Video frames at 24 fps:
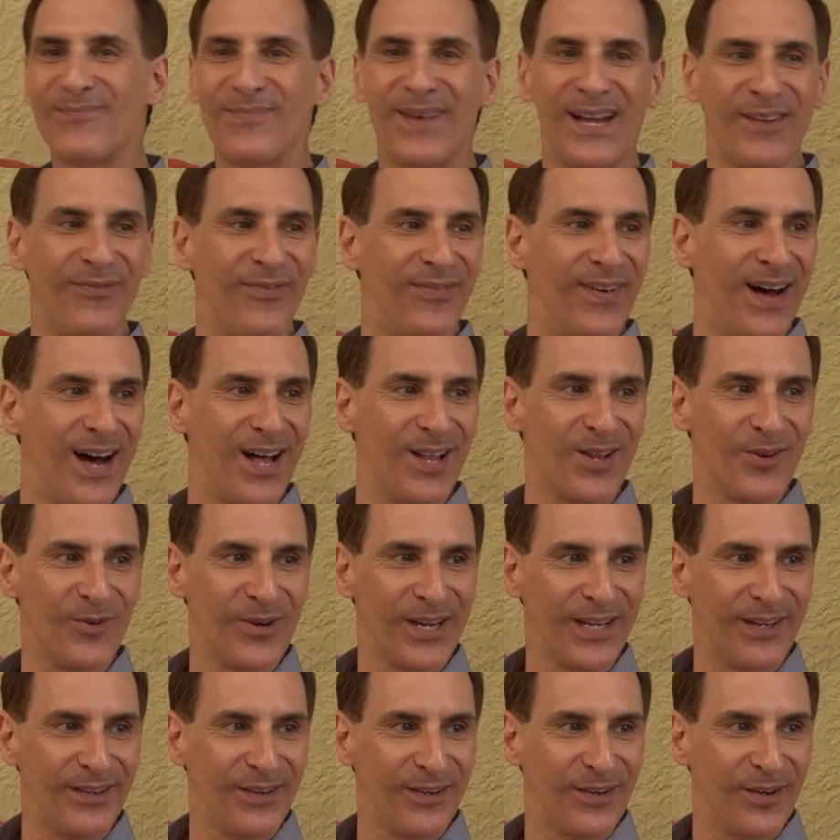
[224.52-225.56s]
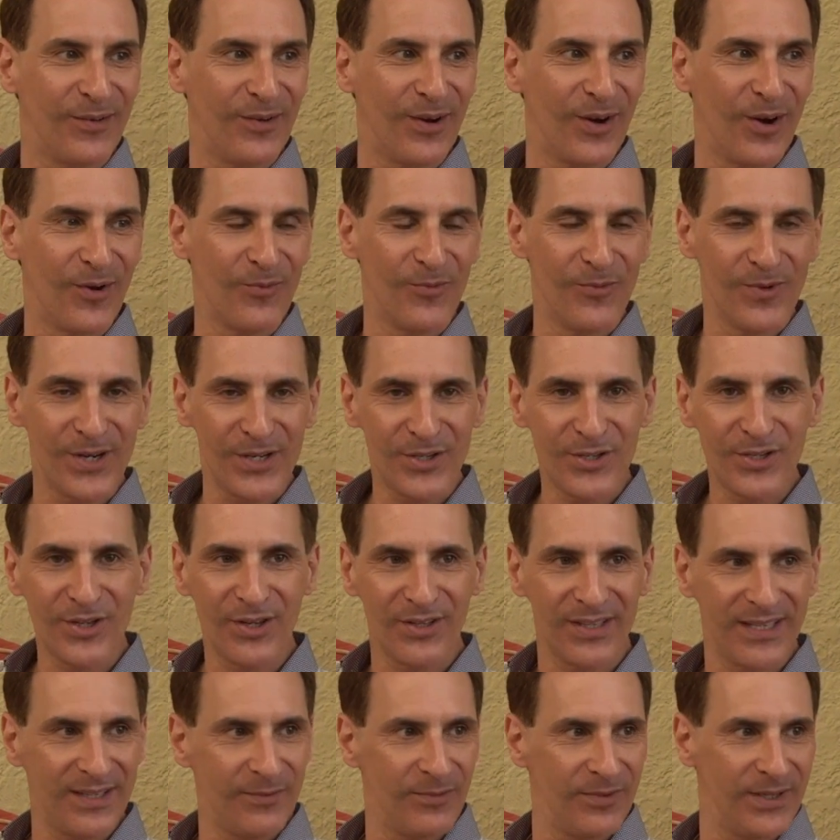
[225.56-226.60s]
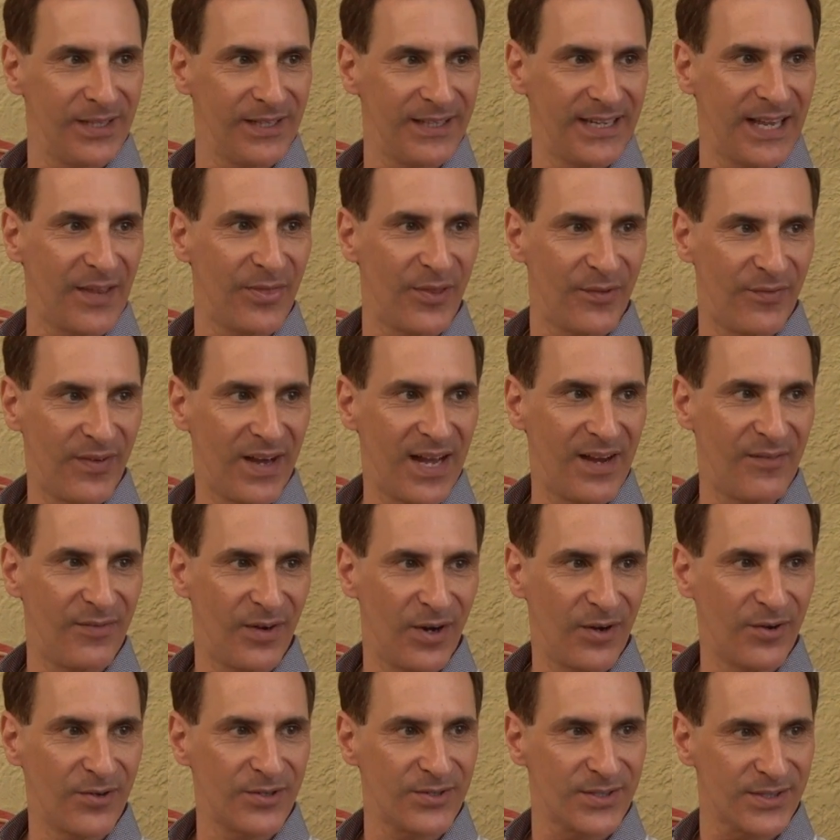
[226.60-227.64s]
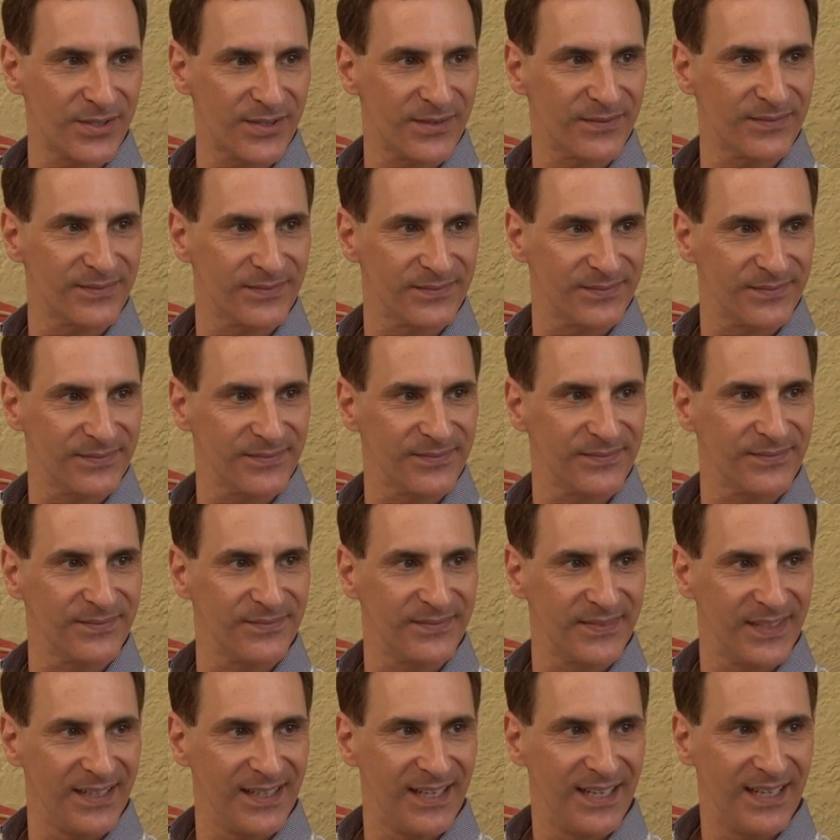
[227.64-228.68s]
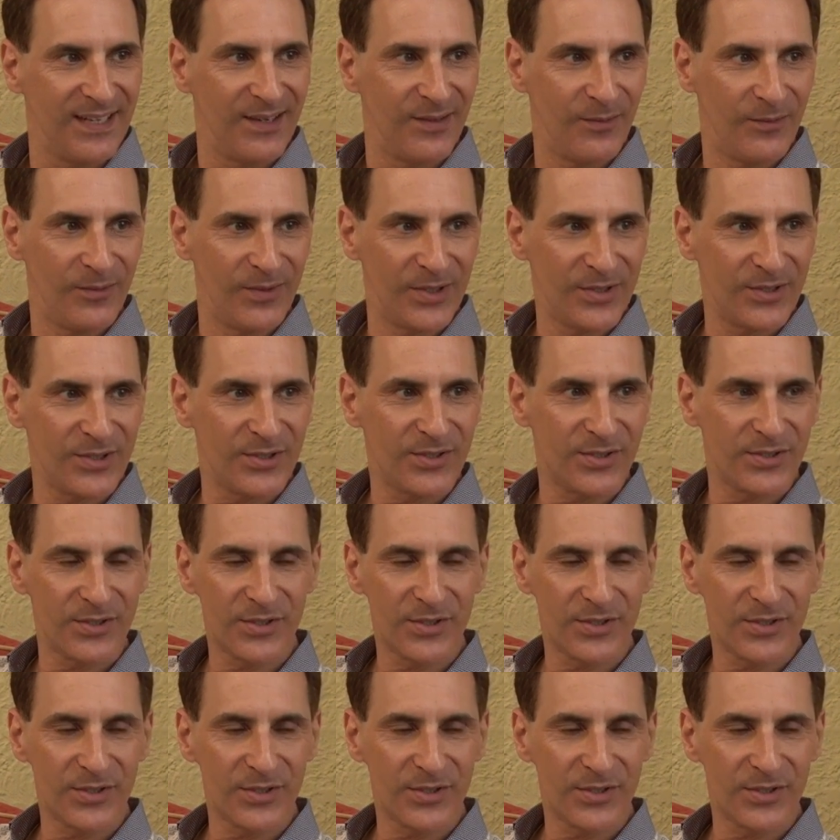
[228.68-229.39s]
up my following originally really at the Five Oaks, which